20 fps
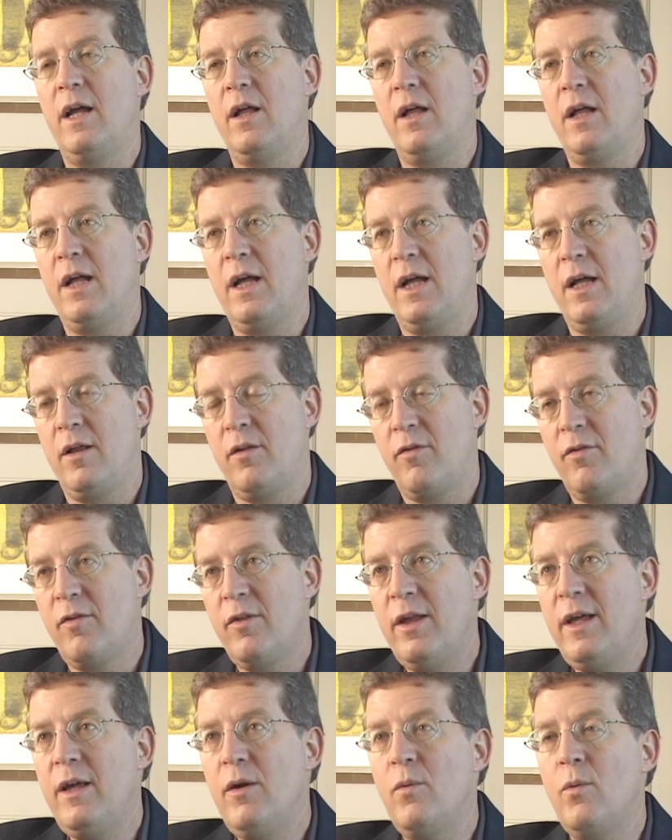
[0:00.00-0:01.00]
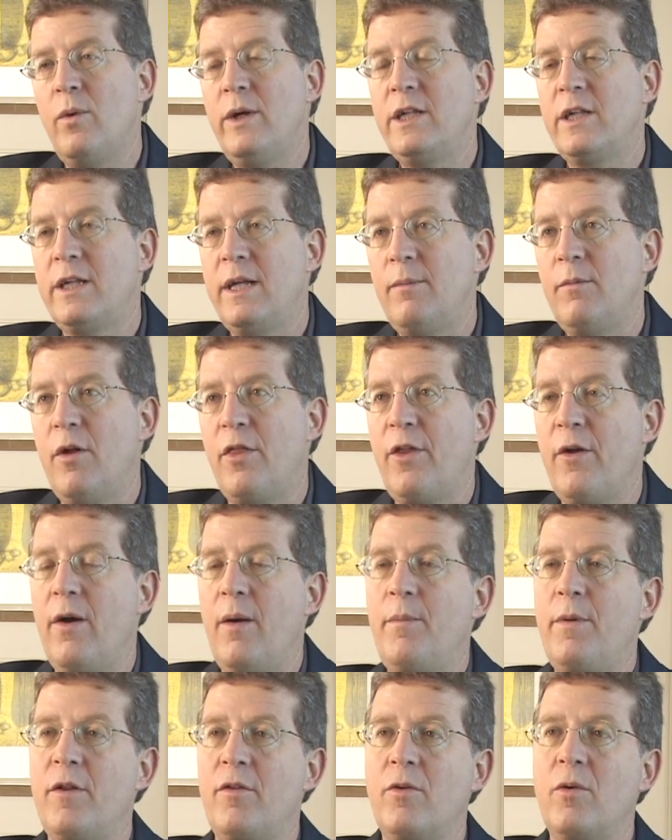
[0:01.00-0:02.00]
which
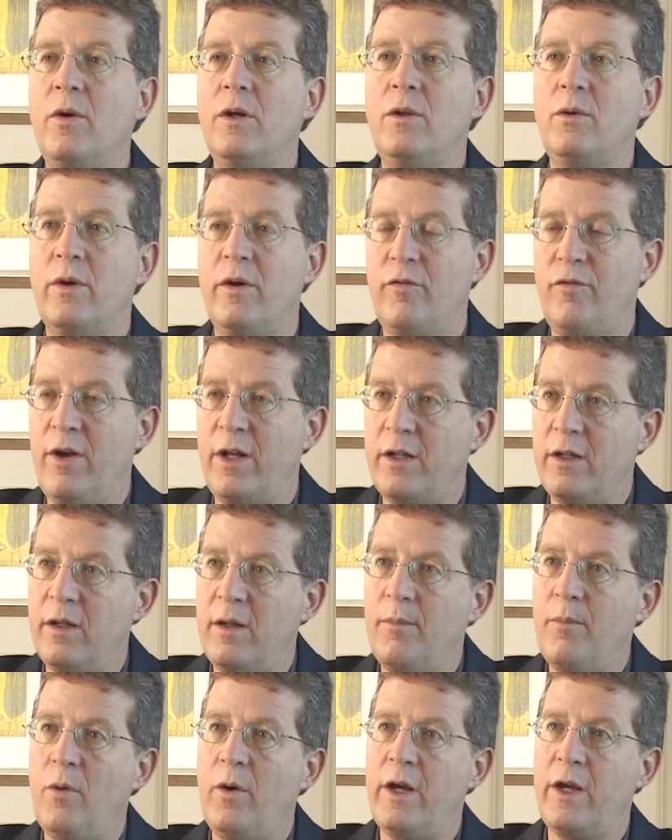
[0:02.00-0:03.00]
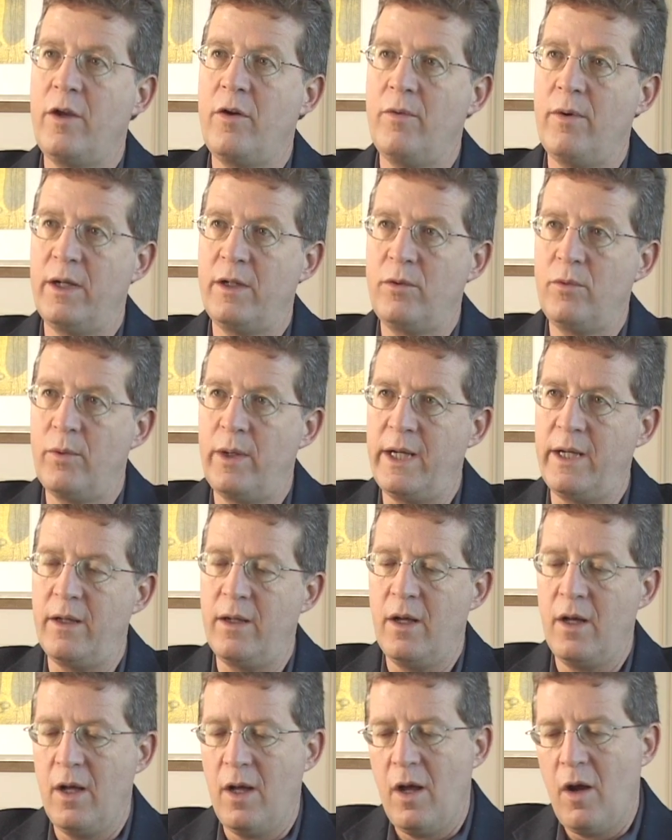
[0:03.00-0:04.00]
chemotherapy is going to affect in a more accurate way.
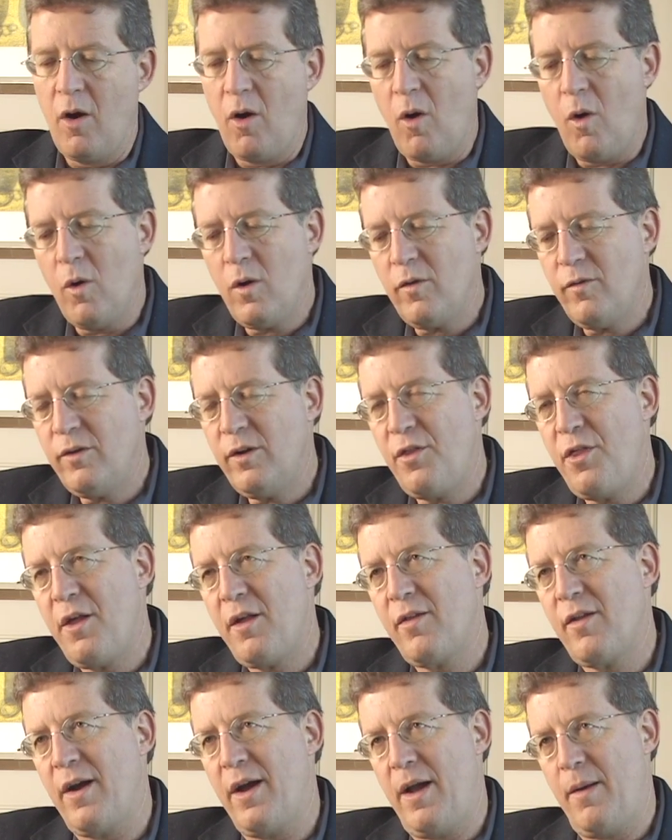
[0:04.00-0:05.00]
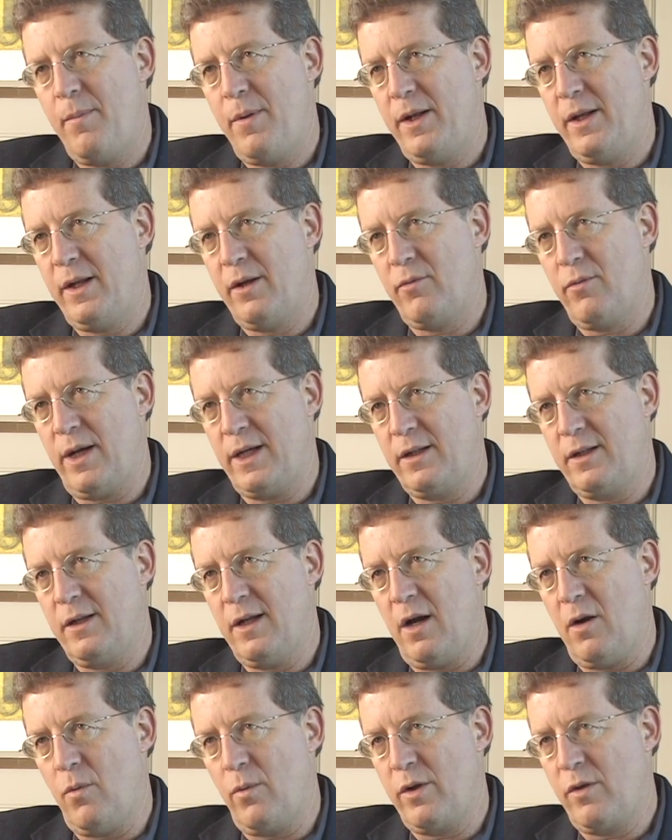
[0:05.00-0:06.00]
Mm-hmm. All of these things are happening right
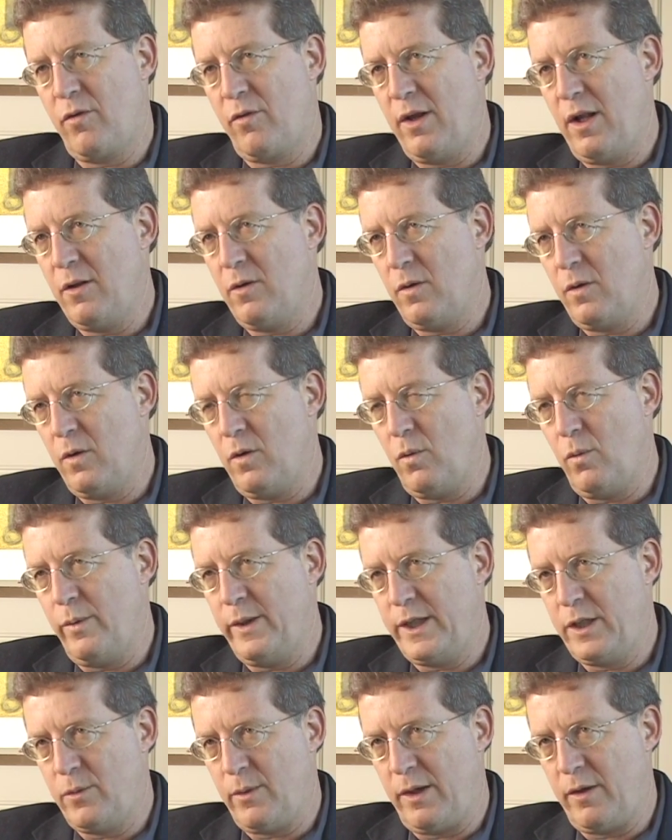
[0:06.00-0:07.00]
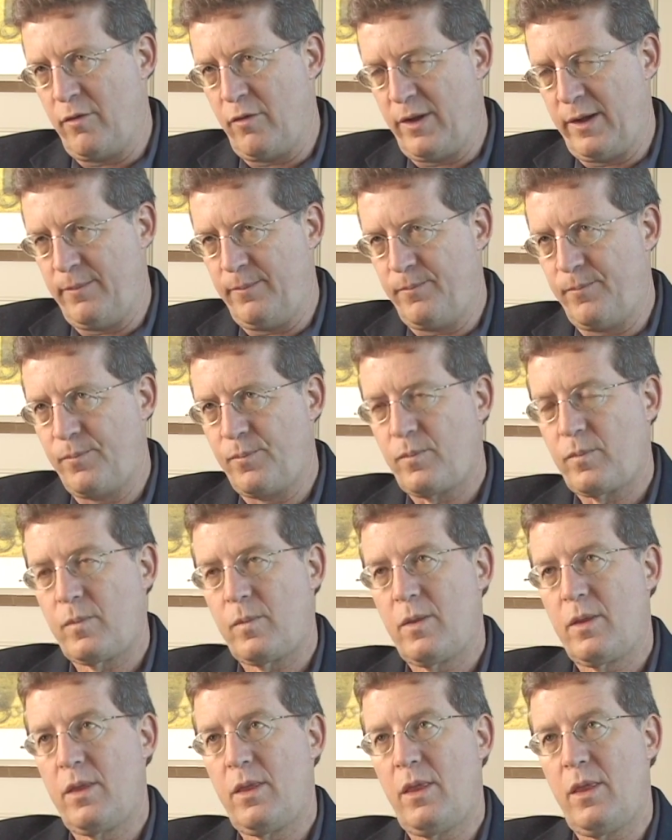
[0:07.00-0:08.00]
now. We still don't know which one of them
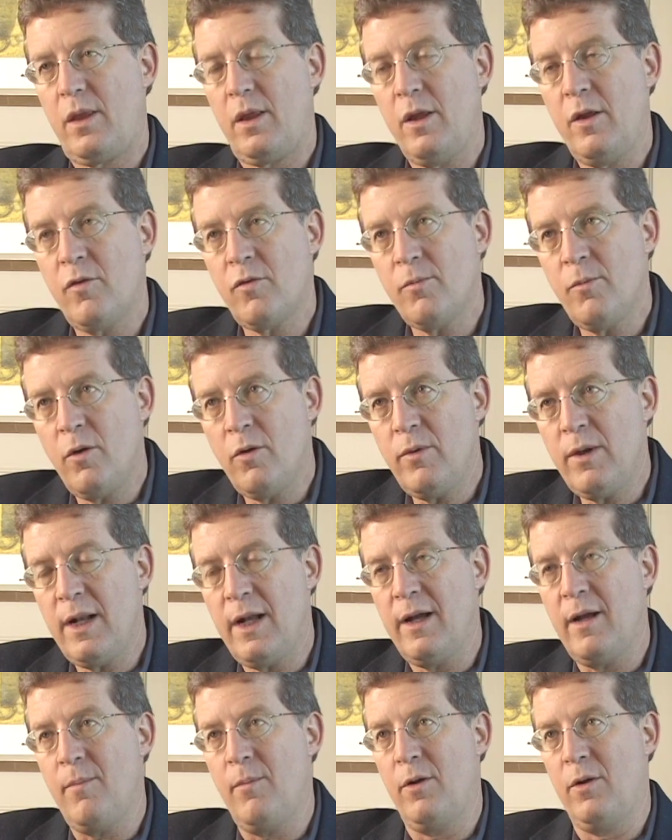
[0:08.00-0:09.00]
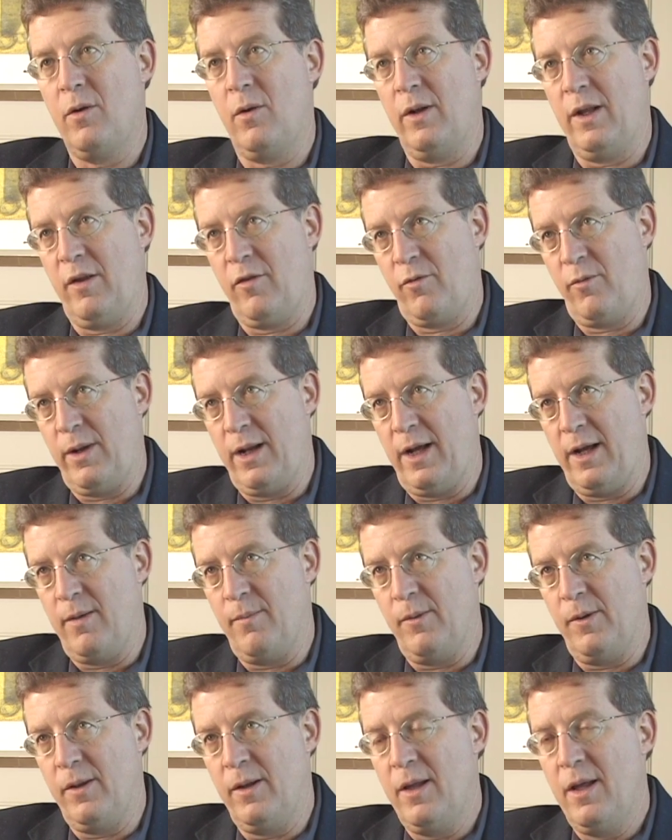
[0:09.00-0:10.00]
is more reliable or less
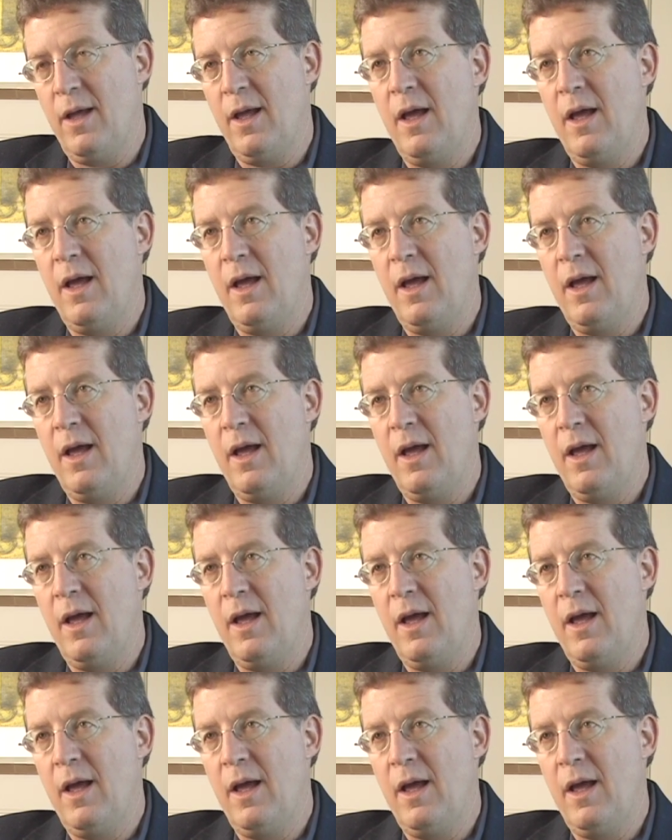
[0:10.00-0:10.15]
reliable.